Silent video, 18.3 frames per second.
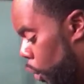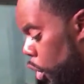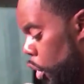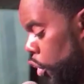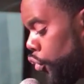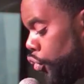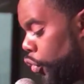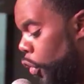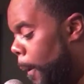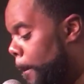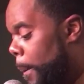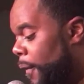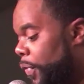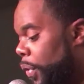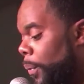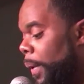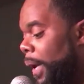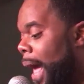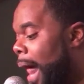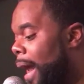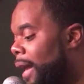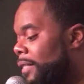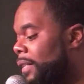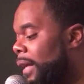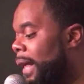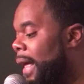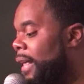true, but the
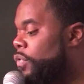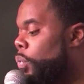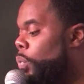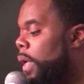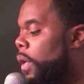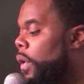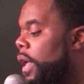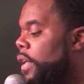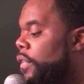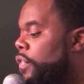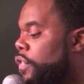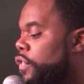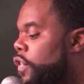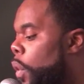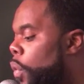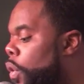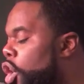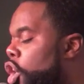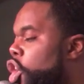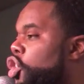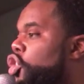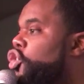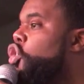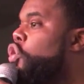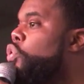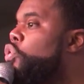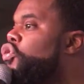reality, his will is so
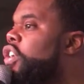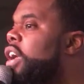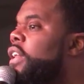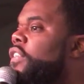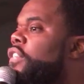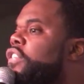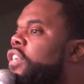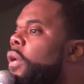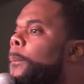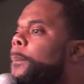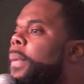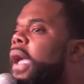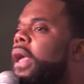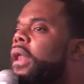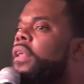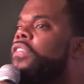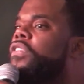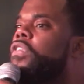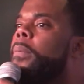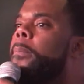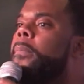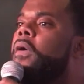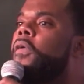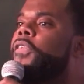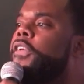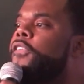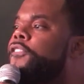huge, and it's so big, and it's so
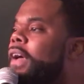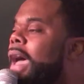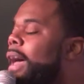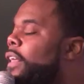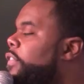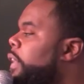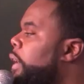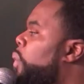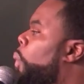multifaceted.